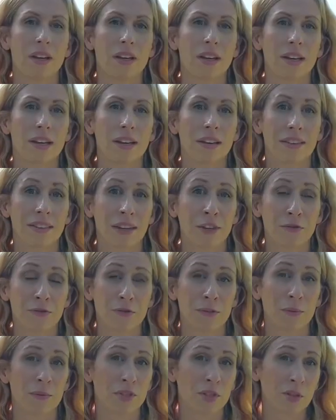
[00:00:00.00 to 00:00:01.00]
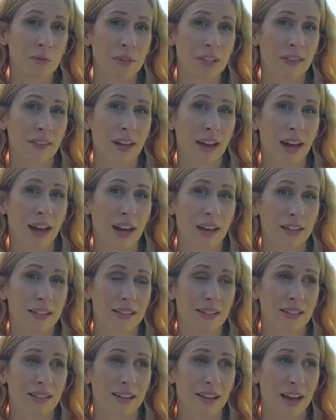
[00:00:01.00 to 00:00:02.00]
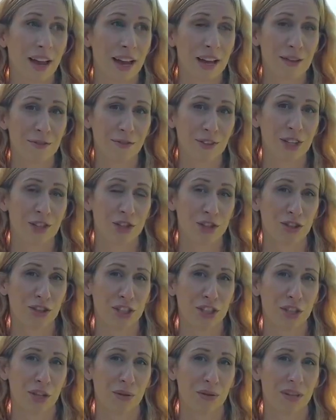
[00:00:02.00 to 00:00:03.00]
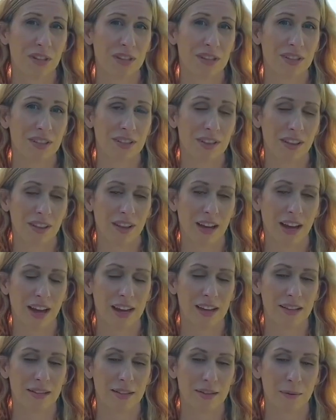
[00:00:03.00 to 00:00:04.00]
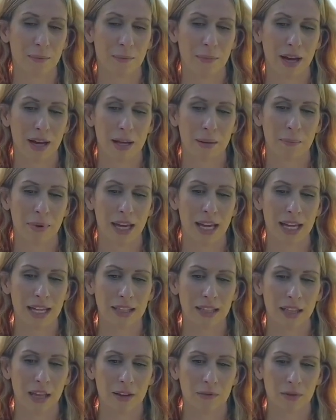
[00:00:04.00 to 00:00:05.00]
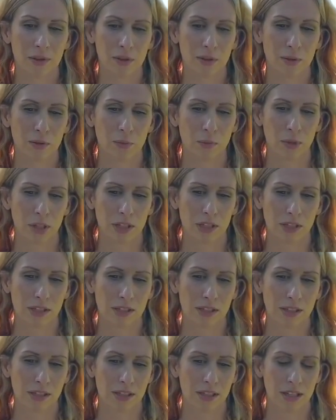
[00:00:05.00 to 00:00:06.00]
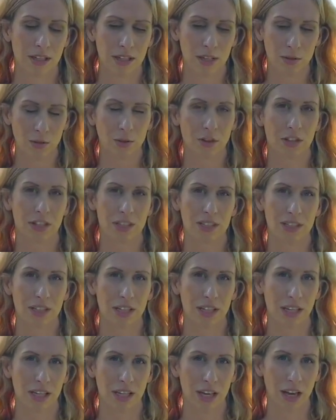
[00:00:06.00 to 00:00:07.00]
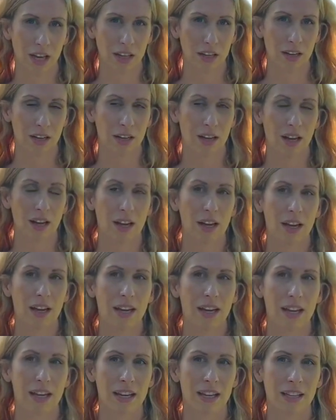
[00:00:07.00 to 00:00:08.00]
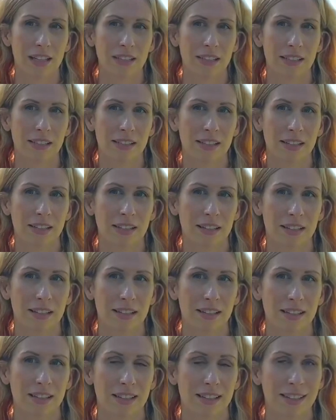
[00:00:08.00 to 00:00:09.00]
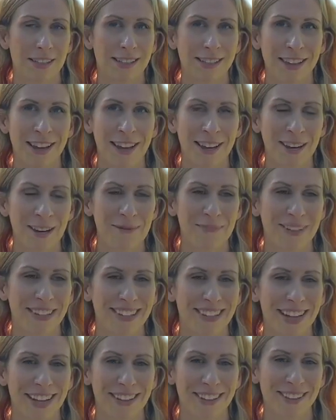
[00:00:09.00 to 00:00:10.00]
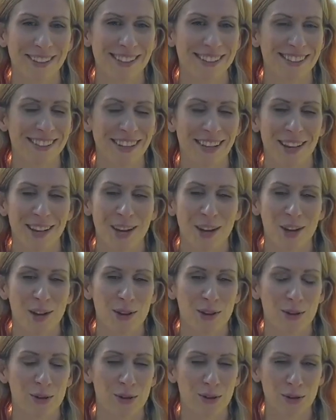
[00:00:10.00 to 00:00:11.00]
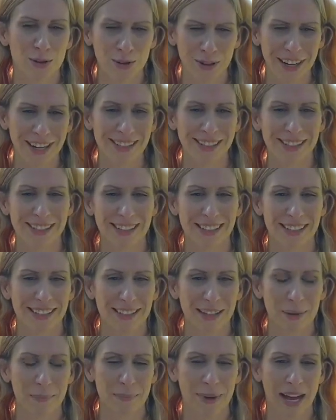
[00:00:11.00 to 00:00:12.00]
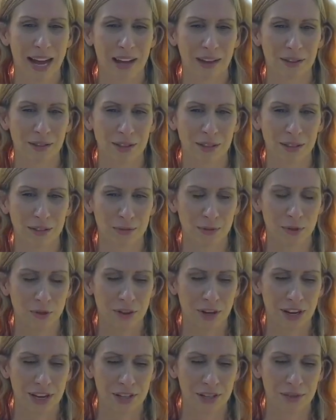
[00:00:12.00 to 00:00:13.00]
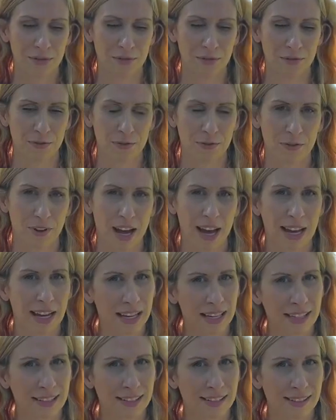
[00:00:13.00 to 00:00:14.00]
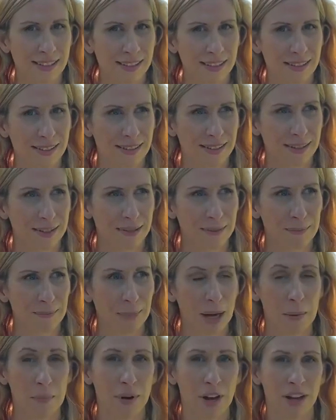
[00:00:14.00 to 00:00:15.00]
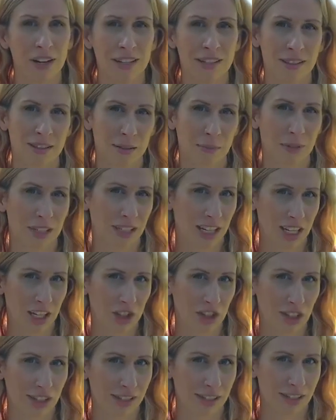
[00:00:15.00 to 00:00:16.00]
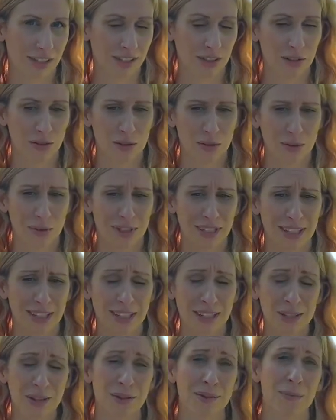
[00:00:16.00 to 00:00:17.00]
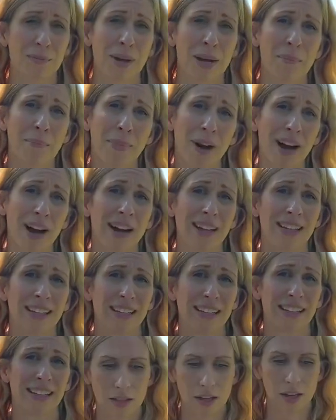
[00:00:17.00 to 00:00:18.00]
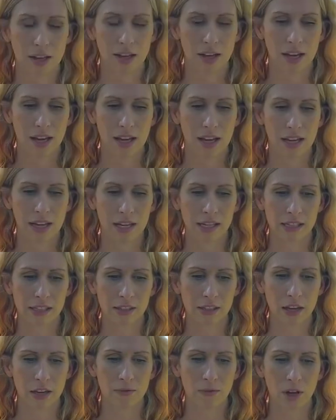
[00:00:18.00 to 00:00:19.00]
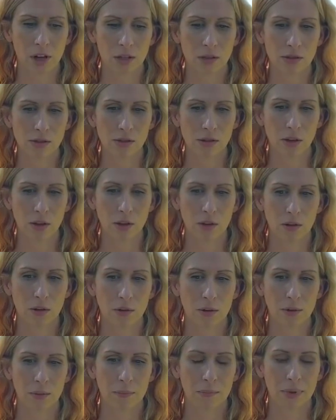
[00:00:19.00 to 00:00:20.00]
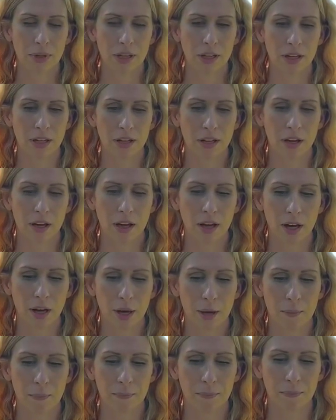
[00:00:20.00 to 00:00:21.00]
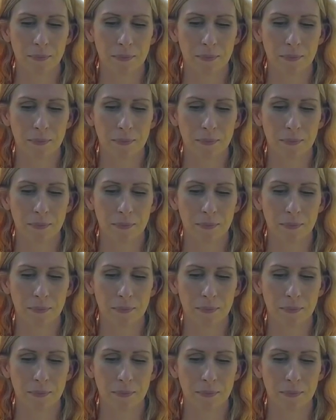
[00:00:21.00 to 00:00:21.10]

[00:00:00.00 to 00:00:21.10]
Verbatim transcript: And then from doing that, I eventually noticed that my pain level was increasing again. And it's kind of been like this crazy battle of trying to find my body's limitations and tuning into my body. And I've also been um,